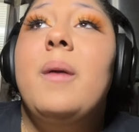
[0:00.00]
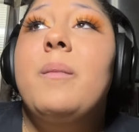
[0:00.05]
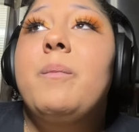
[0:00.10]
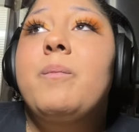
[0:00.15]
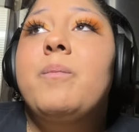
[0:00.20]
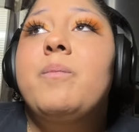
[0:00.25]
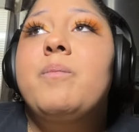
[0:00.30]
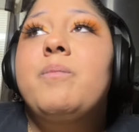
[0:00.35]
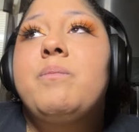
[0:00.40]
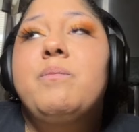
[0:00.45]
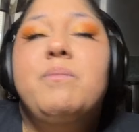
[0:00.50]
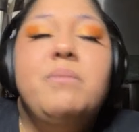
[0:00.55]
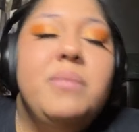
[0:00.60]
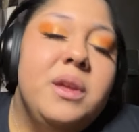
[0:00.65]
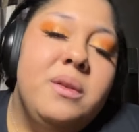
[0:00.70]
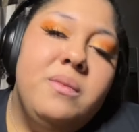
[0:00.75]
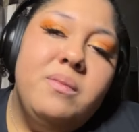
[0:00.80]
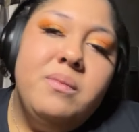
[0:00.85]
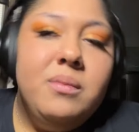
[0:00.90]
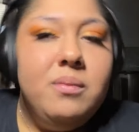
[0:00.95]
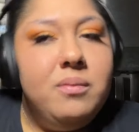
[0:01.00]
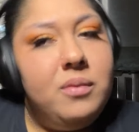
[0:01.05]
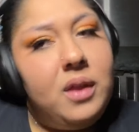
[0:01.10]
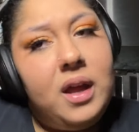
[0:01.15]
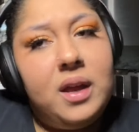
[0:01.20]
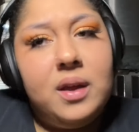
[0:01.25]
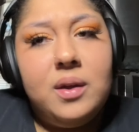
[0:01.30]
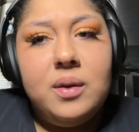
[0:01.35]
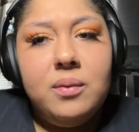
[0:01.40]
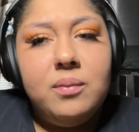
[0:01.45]
I be,
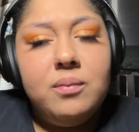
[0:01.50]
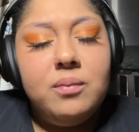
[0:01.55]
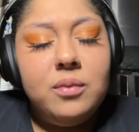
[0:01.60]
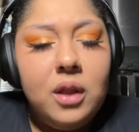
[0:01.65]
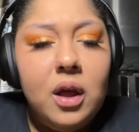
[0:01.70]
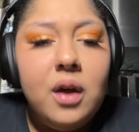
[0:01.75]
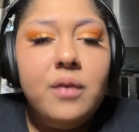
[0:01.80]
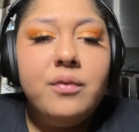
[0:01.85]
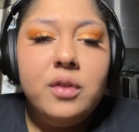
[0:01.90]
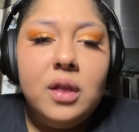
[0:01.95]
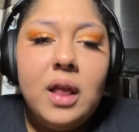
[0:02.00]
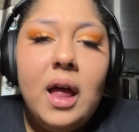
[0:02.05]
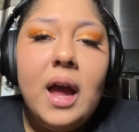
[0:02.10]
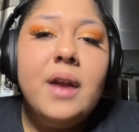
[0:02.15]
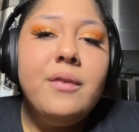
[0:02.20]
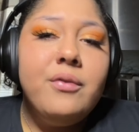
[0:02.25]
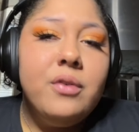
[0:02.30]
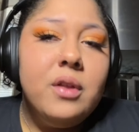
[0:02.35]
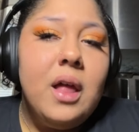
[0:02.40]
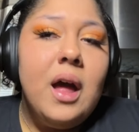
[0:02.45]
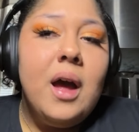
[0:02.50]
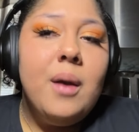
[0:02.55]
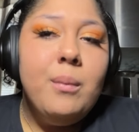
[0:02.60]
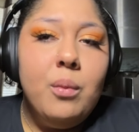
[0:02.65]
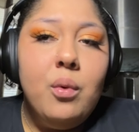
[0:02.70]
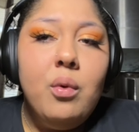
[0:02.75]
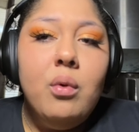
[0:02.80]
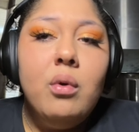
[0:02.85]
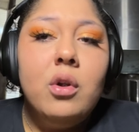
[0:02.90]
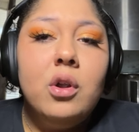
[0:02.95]
like loved life a
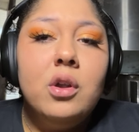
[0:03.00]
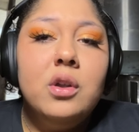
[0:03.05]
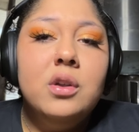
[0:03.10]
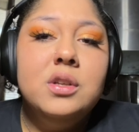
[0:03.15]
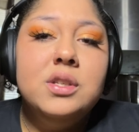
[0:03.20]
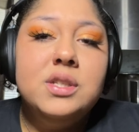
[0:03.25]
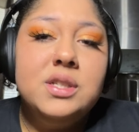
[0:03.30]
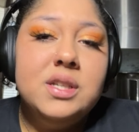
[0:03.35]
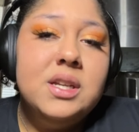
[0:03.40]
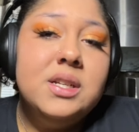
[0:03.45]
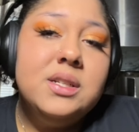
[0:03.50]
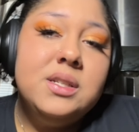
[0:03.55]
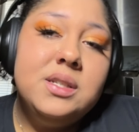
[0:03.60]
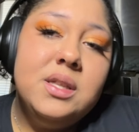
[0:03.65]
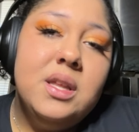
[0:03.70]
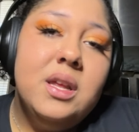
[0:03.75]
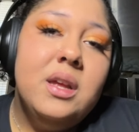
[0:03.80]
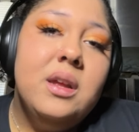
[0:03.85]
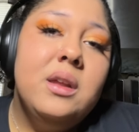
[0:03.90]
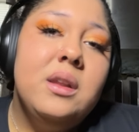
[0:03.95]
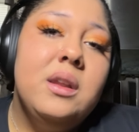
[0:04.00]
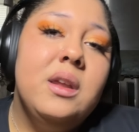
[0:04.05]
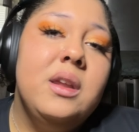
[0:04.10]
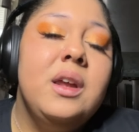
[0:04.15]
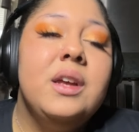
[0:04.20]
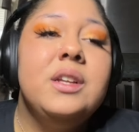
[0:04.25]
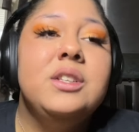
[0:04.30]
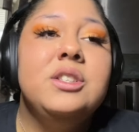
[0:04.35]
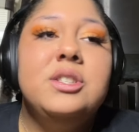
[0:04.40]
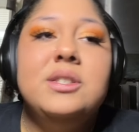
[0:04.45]
lot more since then.
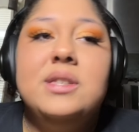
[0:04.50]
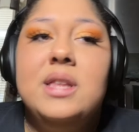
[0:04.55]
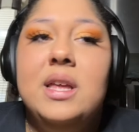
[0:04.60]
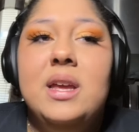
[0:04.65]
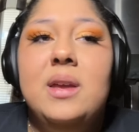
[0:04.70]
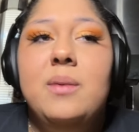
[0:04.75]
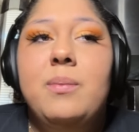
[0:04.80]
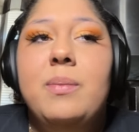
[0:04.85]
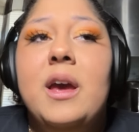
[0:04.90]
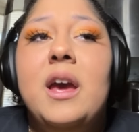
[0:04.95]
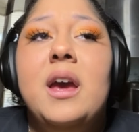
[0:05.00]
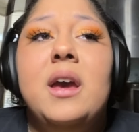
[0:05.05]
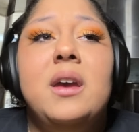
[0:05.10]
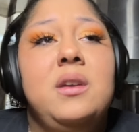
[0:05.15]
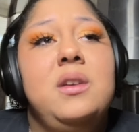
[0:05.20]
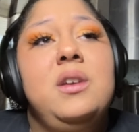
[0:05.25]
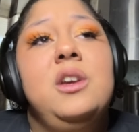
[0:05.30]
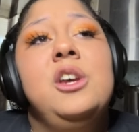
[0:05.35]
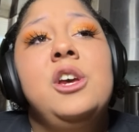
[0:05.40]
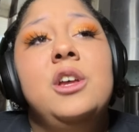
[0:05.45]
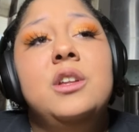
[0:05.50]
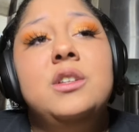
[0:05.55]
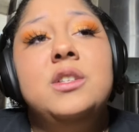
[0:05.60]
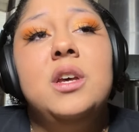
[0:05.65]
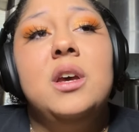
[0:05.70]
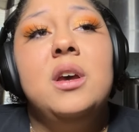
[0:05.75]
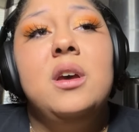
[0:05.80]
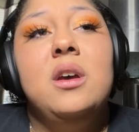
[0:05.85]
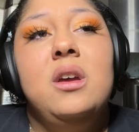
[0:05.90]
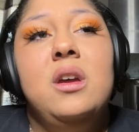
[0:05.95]
And I just think back
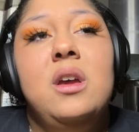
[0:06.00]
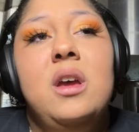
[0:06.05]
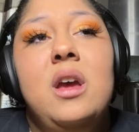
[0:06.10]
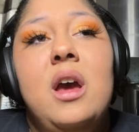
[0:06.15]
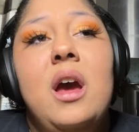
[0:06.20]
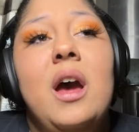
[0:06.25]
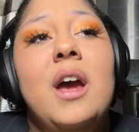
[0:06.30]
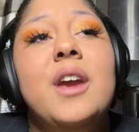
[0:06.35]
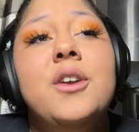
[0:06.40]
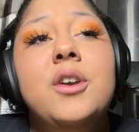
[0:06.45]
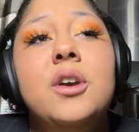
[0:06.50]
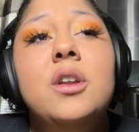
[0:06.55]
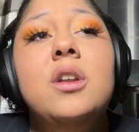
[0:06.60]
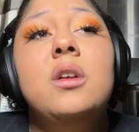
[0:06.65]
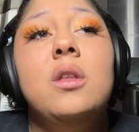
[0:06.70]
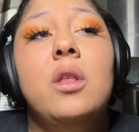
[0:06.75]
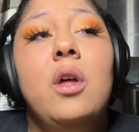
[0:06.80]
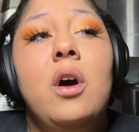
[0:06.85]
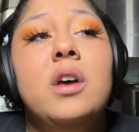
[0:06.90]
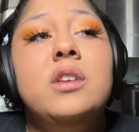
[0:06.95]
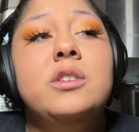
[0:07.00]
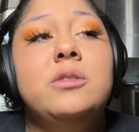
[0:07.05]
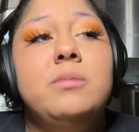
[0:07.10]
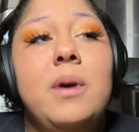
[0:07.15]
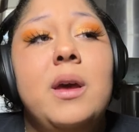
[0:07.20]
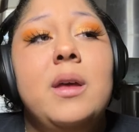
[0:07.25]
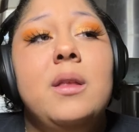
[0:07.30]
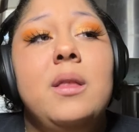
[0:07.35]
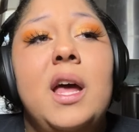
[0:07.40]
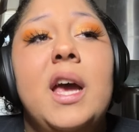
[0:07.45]
to I could have
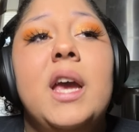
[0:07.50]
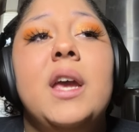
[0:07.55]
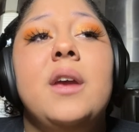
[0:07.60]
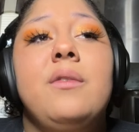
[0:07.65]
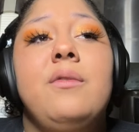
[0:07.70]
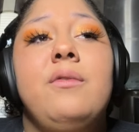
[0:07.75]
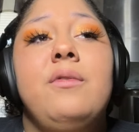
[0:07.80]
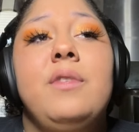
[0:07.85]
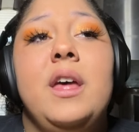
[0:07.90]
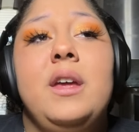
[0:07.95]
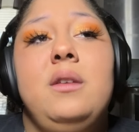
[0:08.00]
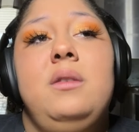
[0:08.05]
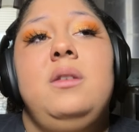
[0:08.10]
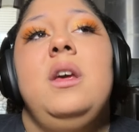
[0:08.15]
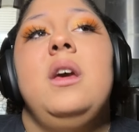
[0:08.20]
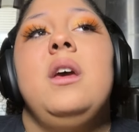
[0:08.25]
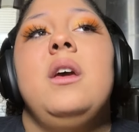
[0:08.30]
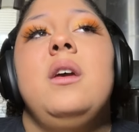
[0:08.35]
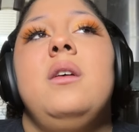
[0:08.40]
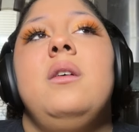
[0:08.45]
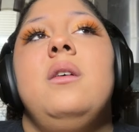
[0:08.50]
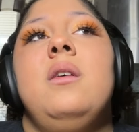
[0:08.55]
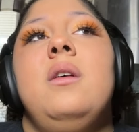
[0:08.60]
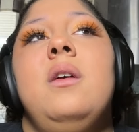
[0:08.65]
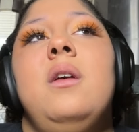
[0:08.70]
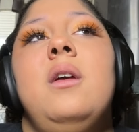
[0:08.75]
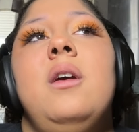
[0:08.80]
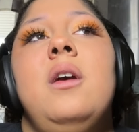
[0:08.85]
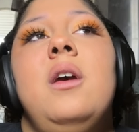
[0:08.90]
lost my life that day,